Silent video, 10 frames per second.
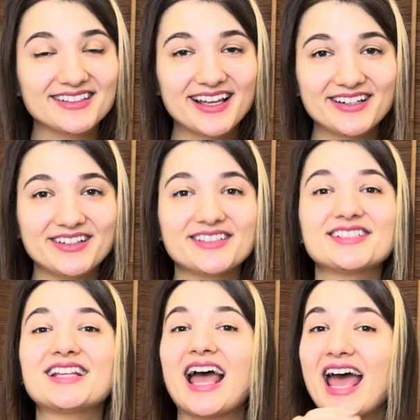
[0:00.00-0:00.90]

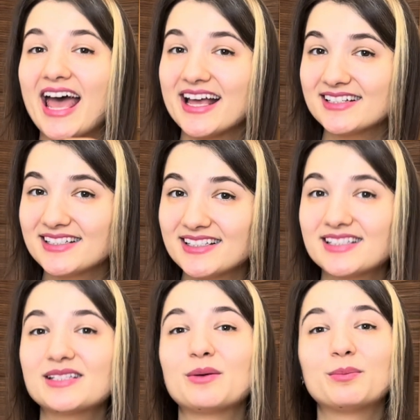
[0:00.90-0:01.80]
letters S
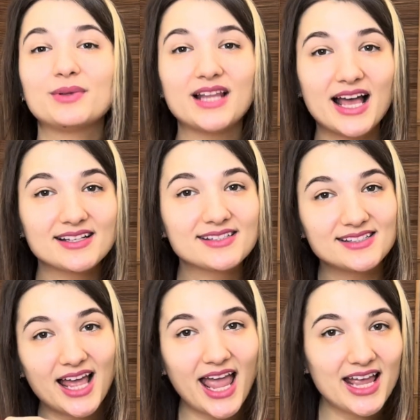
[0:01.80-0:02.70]
plus
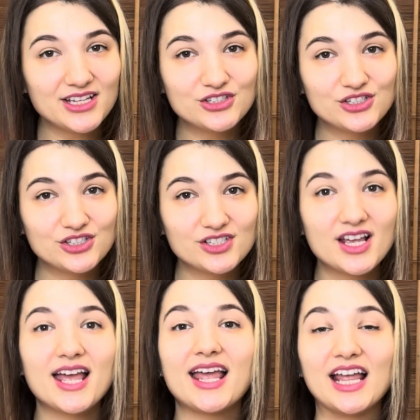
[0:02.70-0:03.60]
H
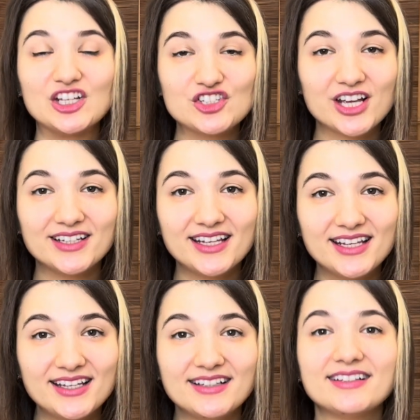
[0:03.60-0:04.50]
in
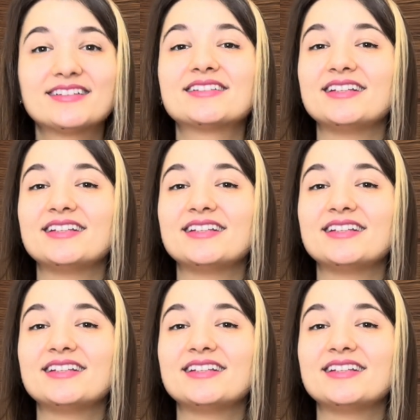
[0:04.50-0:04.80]
Chinese